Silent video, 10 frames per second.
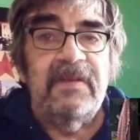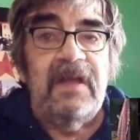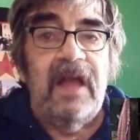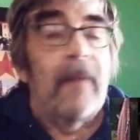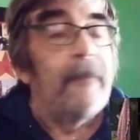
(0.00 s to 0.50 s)

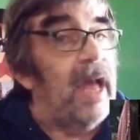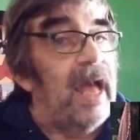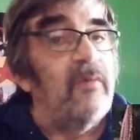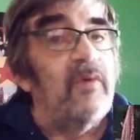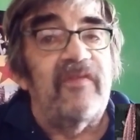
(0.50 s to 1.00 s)
A
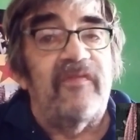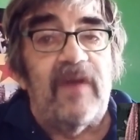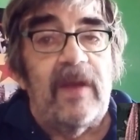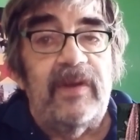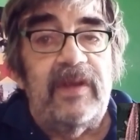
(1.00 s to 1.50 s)
man with a
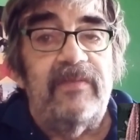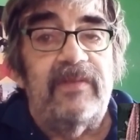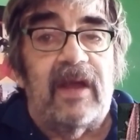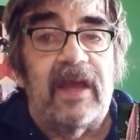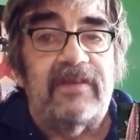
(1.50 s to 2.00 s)
feminine
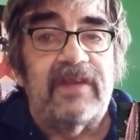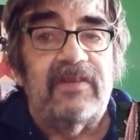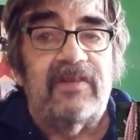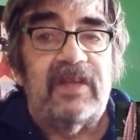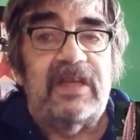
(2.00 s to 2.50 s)

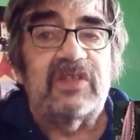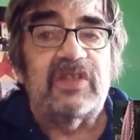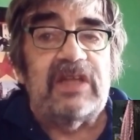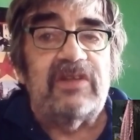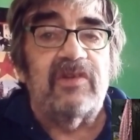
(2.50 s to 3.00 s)
identity
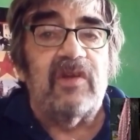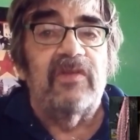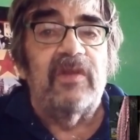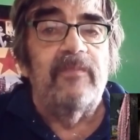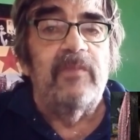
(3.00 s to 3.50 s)
centered on
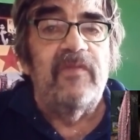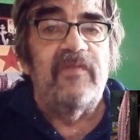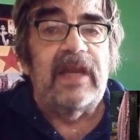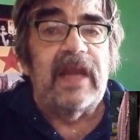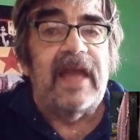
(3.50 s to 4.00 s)
the
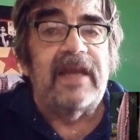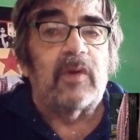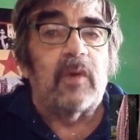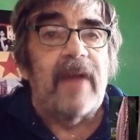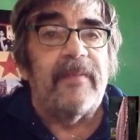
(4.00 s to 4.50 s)
movie land
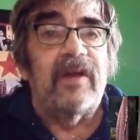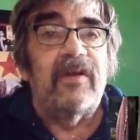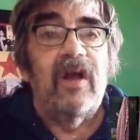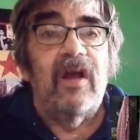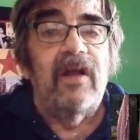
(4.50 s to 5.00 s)

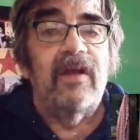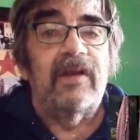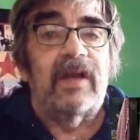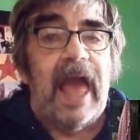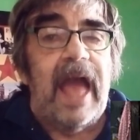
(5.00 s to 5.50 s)

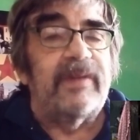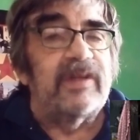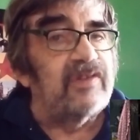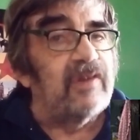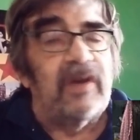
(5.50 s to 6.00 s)
glamour
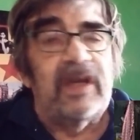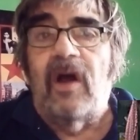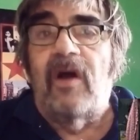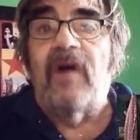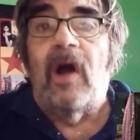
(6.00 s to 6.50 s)

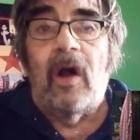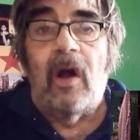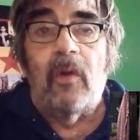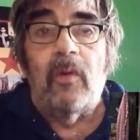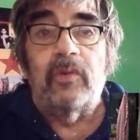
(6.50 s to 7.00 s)
of
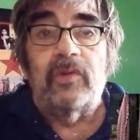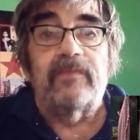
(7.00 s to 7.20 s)
old.